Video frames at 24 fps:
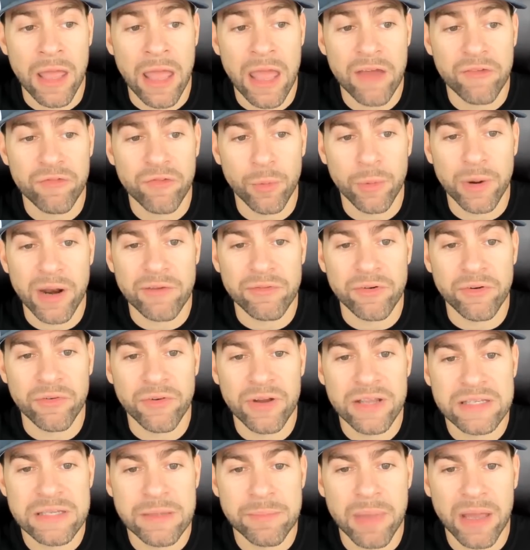If for whatever
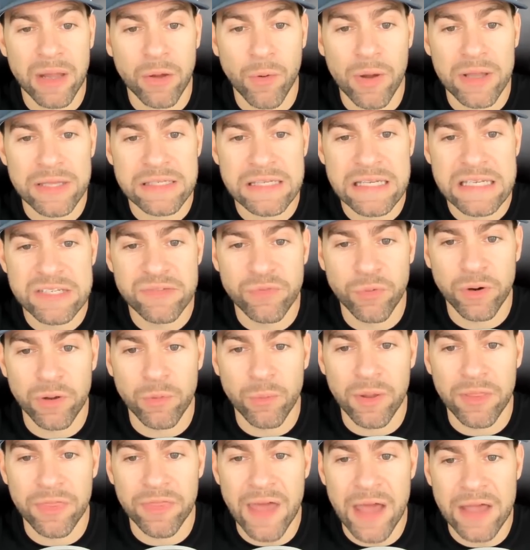reason Bitcoin sees
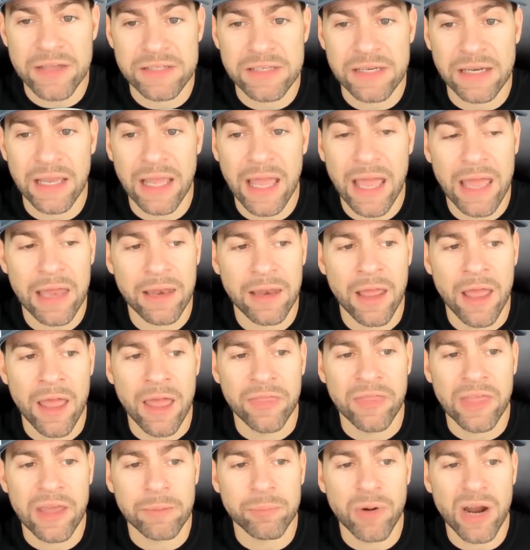41,000 again,
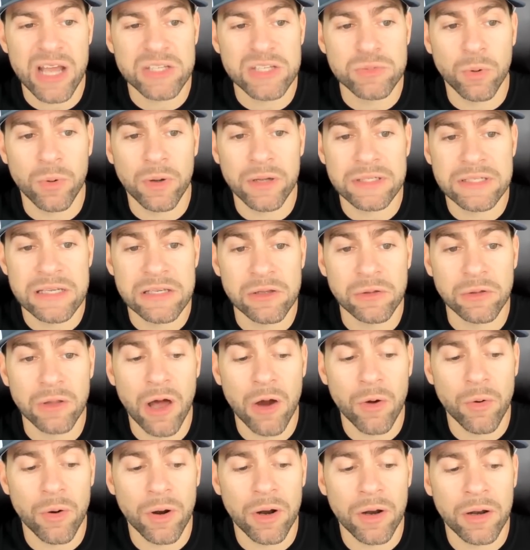think price will continue
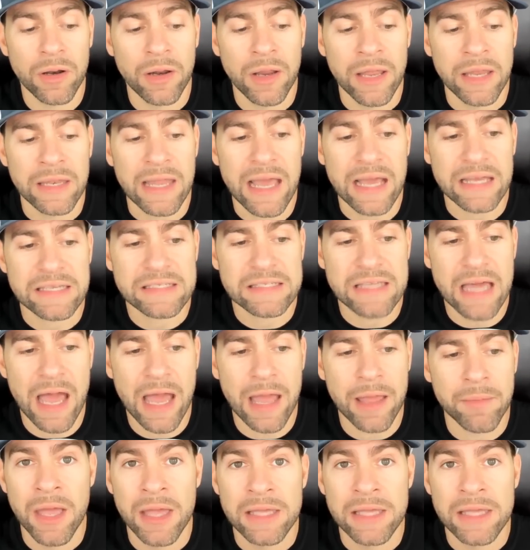lower next time.